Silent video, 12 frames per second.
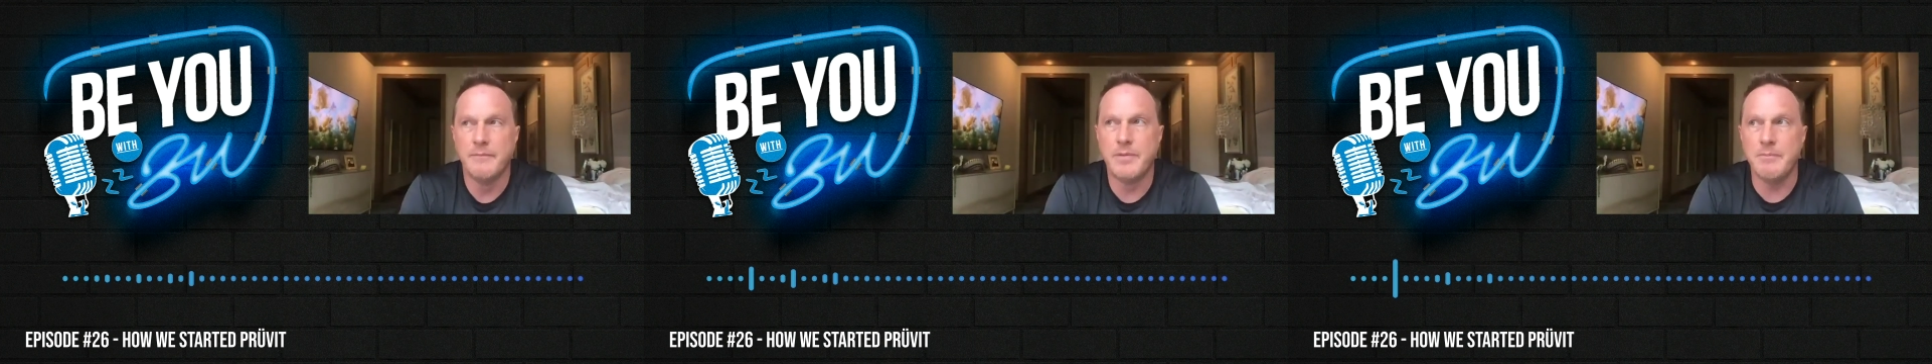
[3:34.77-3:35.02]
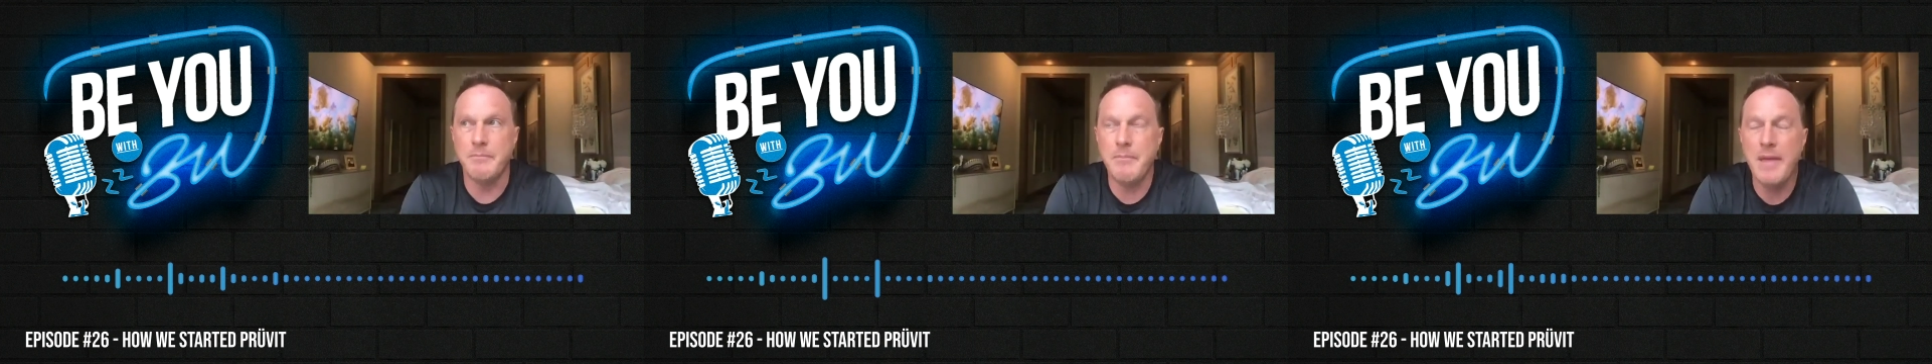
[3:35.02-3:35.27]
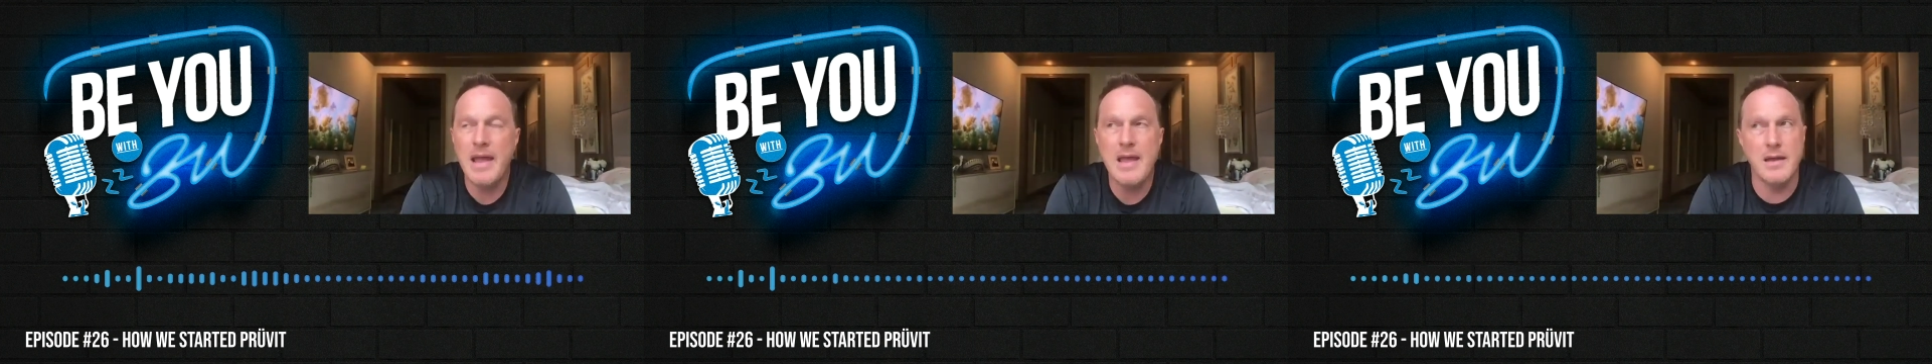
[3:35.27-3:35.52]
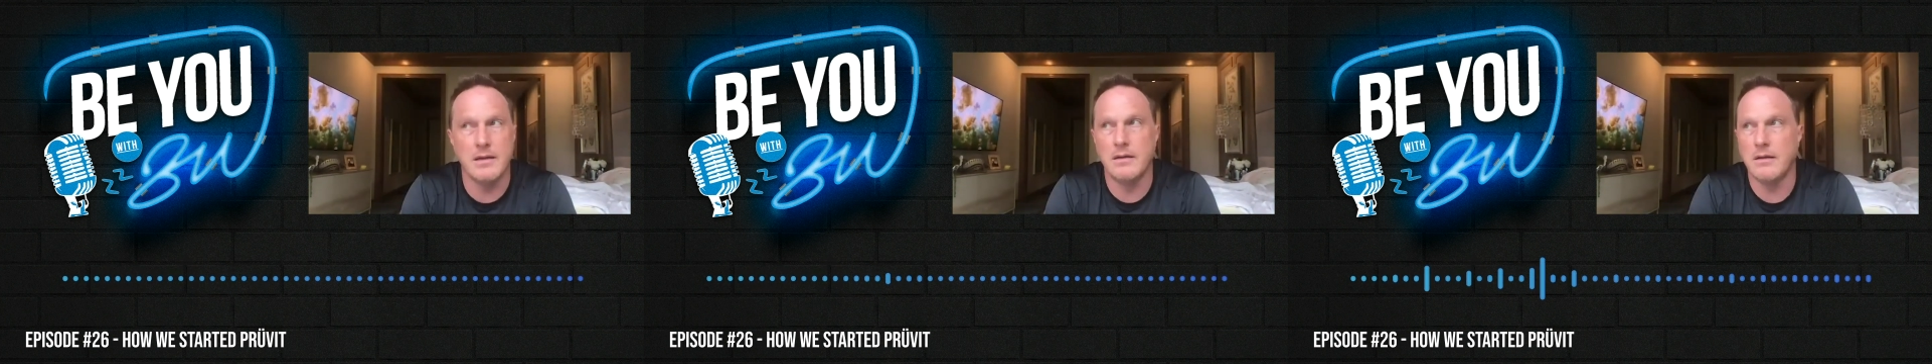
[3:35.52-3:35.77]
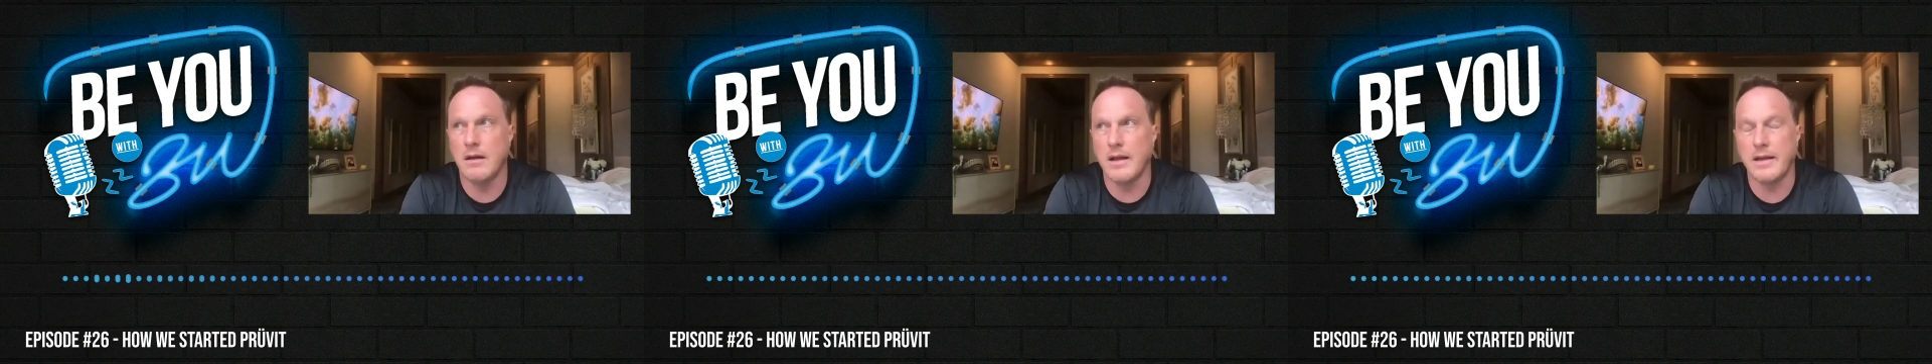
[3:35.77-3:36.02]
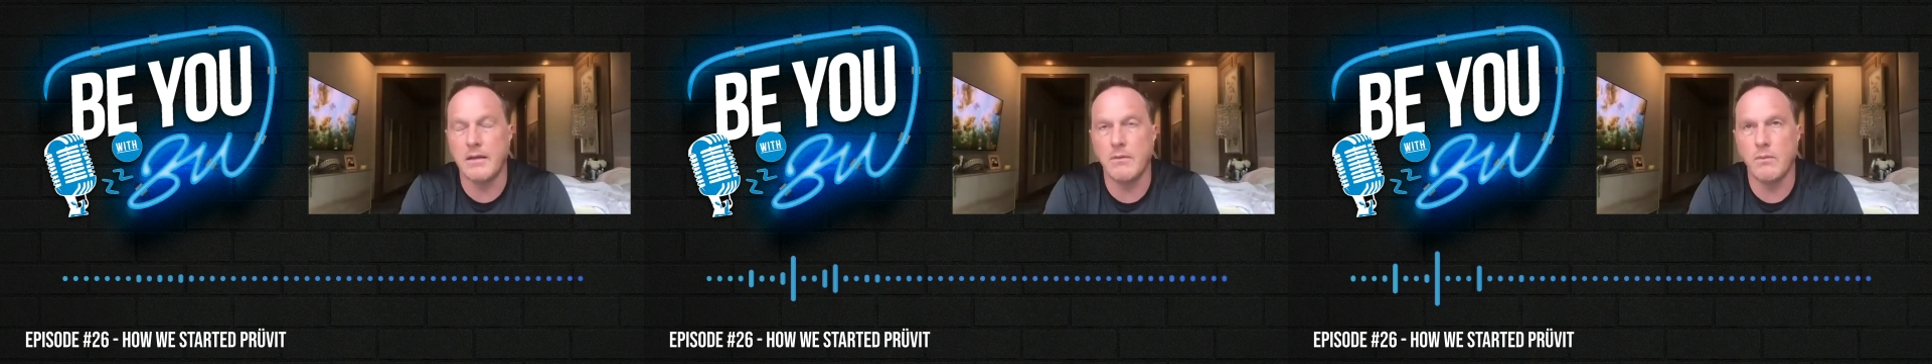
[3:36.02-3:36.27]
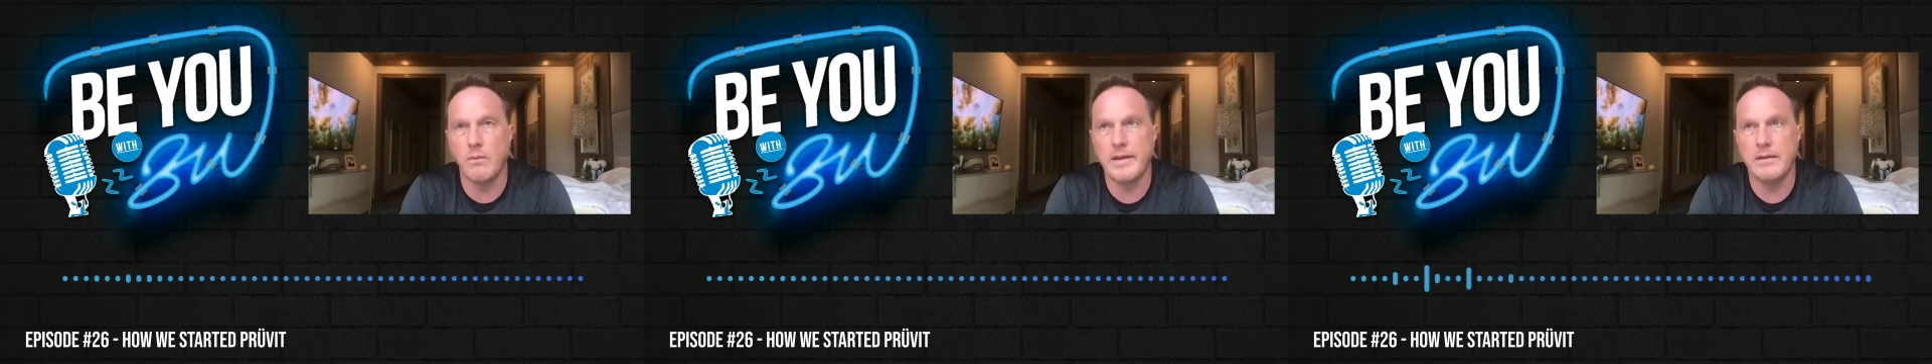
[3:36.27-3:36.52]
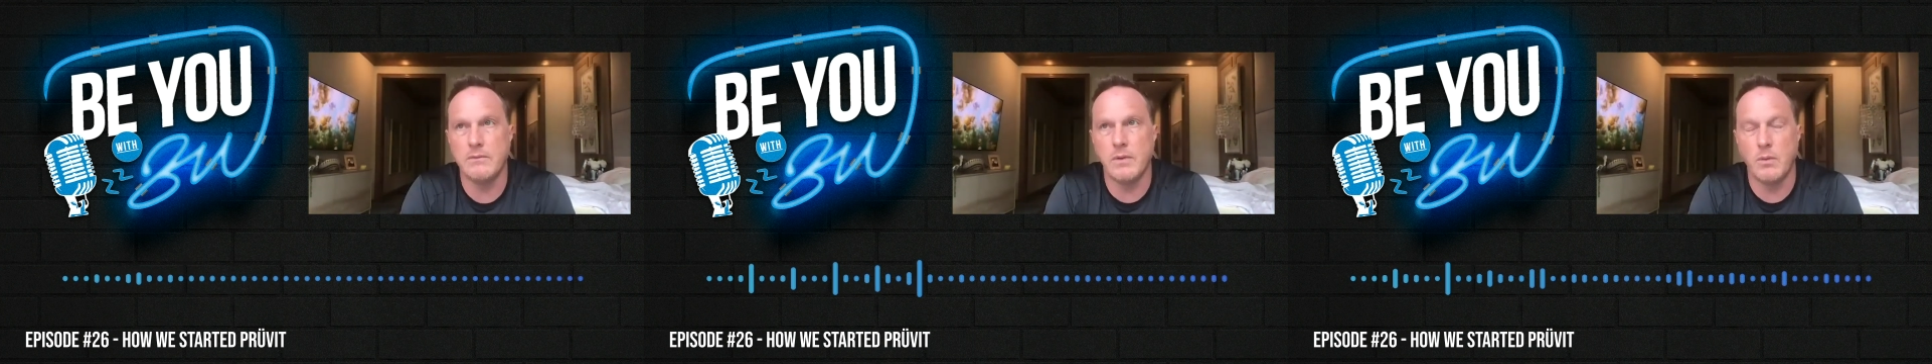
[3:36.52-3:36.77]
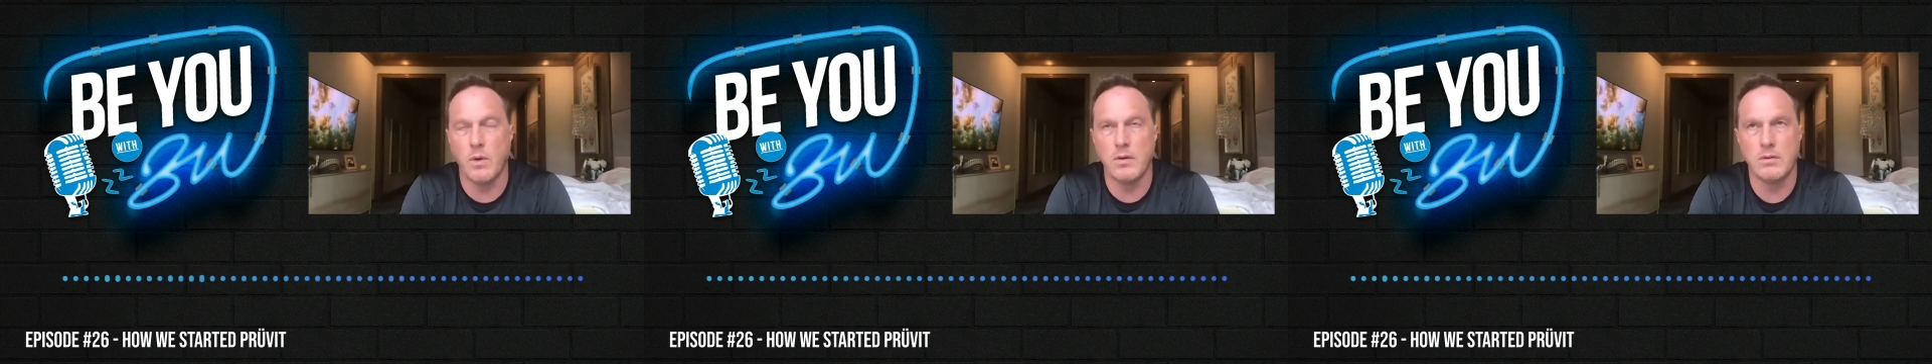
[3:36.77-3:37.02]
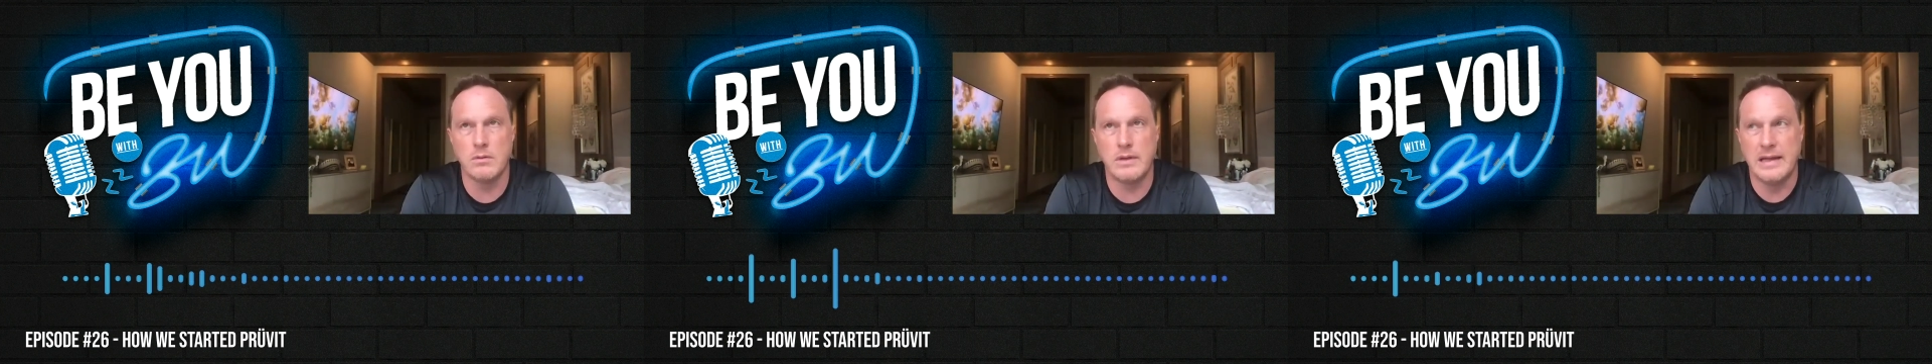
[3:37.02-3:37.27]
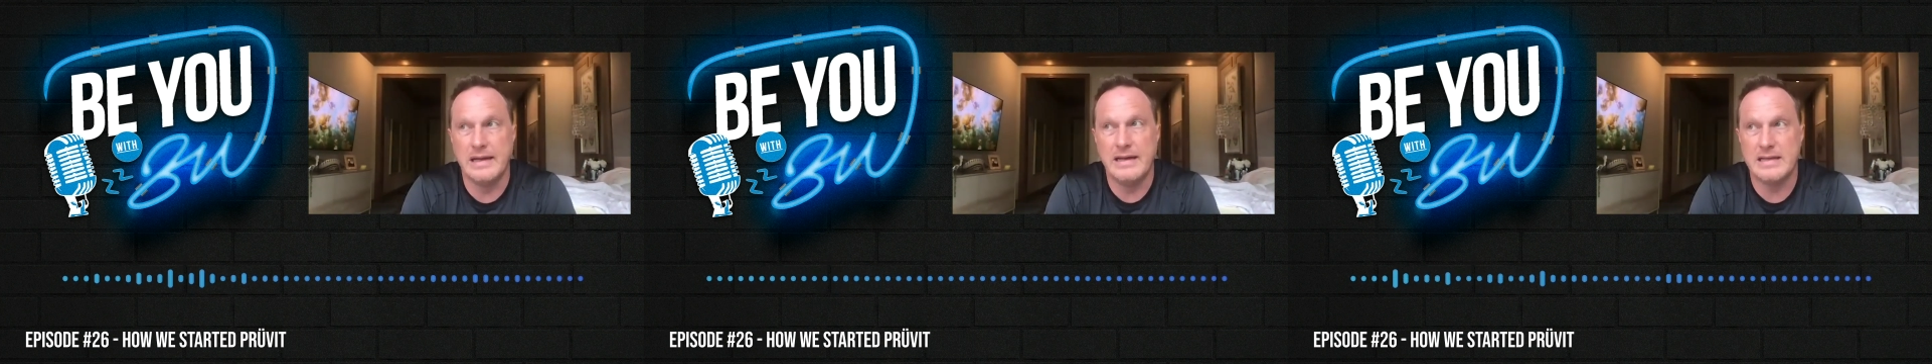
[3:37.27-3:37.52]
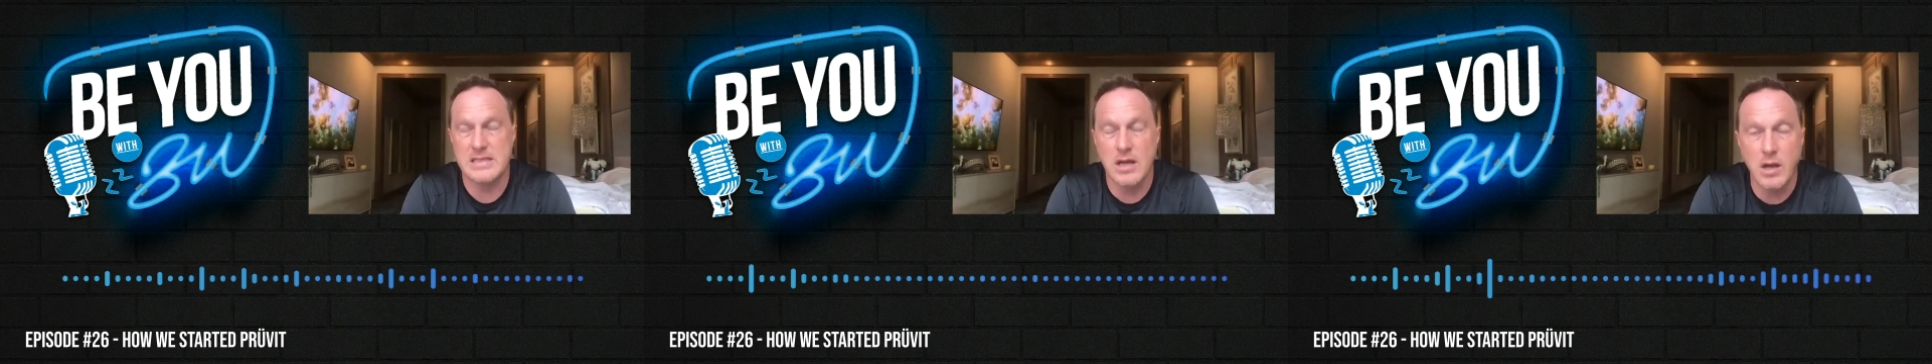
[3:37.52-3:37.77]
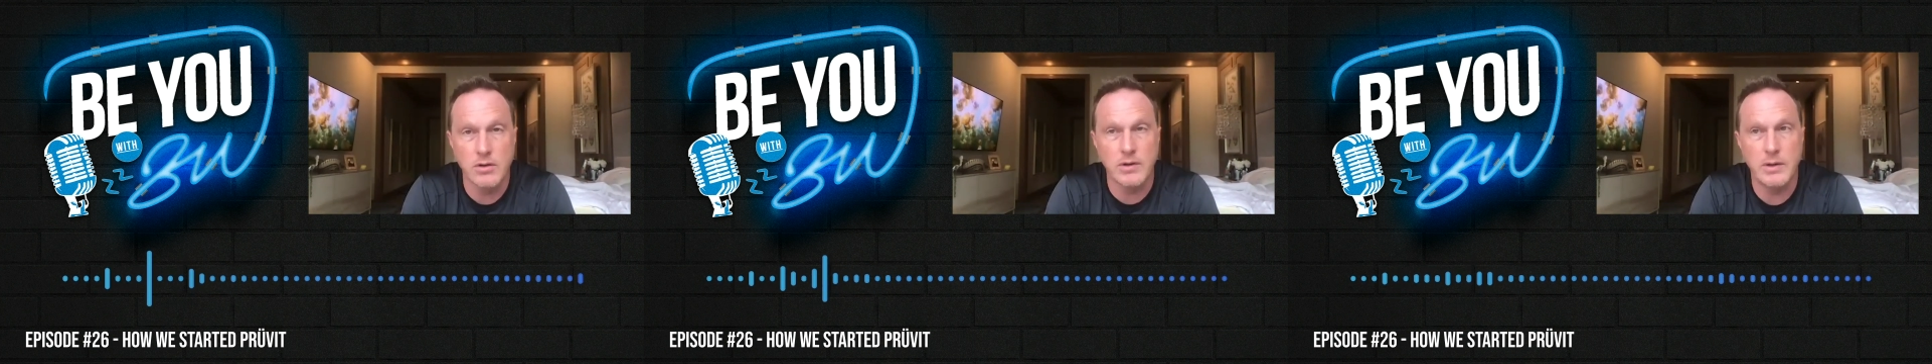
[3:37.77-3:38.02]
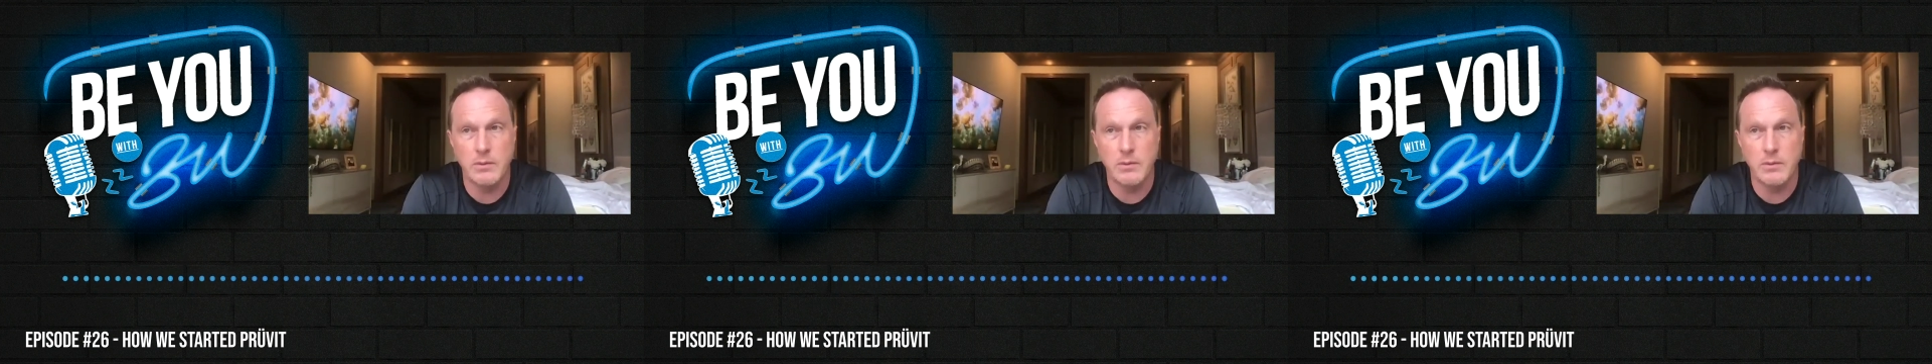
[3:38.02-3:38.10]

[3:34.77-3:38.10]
But man, like we weren't getting as hungry.